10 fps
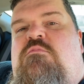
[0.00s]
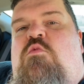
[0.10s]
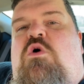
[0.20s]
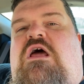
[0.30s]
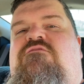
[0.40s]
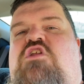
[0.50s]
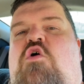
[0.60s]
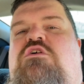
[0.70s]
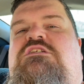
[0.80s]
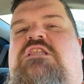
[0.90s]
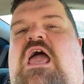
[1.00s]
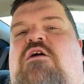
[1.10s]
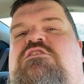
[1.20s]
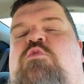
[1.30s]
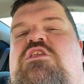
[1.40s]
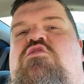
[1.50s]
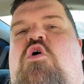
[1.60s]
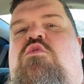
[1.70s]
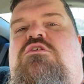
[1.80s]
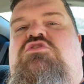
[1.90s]
But what I've noticed now is when you
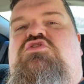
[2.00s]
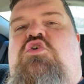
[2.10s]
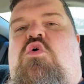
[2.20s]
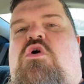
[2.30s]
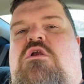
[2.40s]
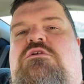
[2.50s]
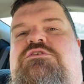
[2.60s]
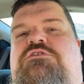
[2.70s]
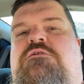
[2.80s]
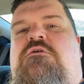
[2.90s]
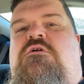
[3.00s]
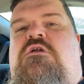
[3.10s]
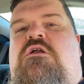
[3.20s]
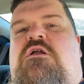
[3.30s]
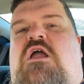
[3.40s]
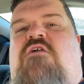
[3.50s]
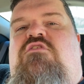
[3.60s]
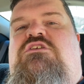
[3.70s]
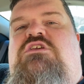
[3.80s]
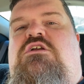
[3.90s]
go into stores,
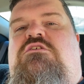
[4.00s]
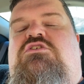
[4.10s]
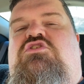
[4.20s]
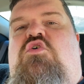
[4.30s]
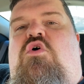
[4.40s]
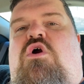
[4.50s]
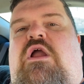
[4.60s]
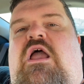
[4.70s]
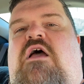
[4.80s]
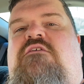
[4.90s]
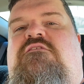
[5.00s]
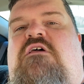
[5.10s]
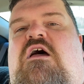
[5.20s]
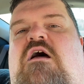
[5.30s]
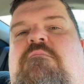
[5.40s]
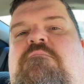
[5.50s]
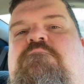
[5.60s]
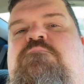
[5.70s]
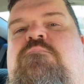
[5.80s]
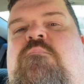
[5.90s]
every single store has um,
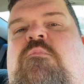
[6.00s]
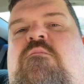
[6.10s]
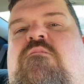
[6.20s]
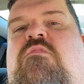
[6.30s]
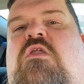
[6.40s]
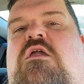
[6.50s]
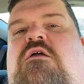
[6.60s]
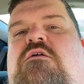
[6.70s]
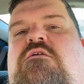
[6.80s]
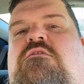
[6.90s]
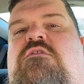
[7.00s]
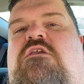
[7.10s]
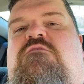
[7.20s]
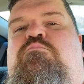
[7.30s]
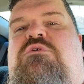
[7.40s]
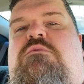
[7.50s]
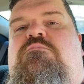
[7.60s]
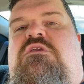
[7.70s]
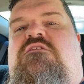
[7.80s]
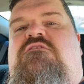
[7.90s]
these
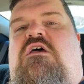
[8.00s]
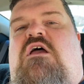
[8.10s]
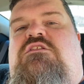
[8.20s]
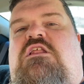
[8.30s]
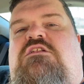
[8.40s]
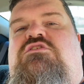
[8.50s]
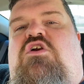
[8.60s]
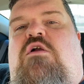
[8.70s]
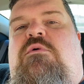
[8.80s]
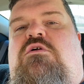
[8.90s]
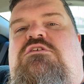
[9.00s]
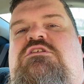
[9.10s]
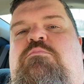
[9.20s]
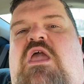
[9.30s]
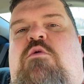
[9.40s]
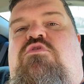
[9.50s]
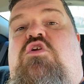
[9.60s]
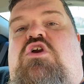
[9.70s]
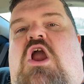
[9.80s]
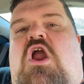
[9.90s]
these uh, little terminals to pay with
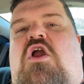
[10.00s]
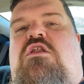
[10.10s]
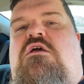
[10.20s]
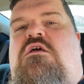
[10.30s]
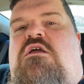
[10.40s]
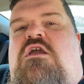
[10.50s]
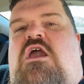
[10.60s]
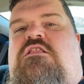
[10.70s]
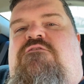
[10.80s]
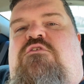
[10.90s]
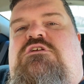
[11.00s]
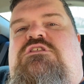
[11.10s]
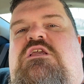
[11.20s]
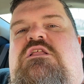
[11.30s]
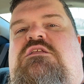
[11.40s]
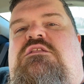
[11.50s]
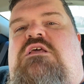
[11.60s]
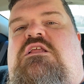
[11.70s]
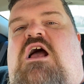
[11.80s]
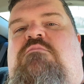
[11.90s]
your card, and the first thing
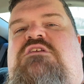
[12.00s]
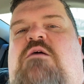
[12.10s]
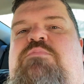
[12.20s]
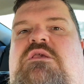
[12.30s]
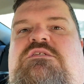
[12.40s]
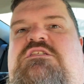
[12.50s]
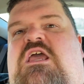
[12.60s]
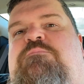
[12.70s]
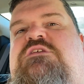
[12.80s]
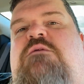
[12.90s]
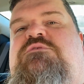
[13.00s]
that comes up is tip, tip,